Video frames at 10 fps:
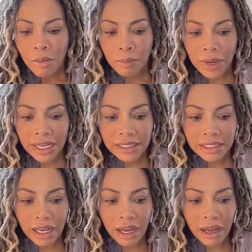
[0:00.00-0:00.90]

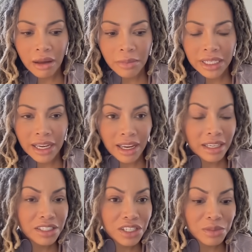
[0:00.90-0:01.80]
But um, yeah, and
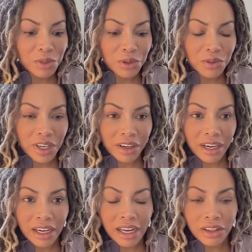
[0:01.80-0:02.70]
I just moved there
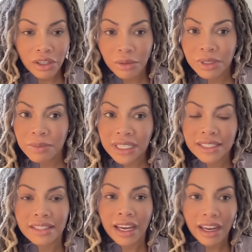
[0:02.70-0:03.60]
and I thought it would be
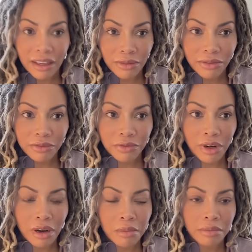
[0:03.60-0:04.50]
safe
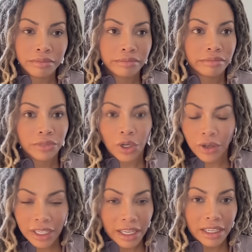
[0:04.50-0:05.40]
from
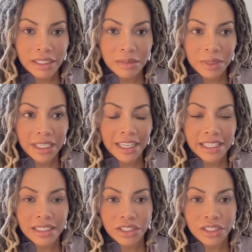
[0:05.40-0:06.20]
hurricanes because,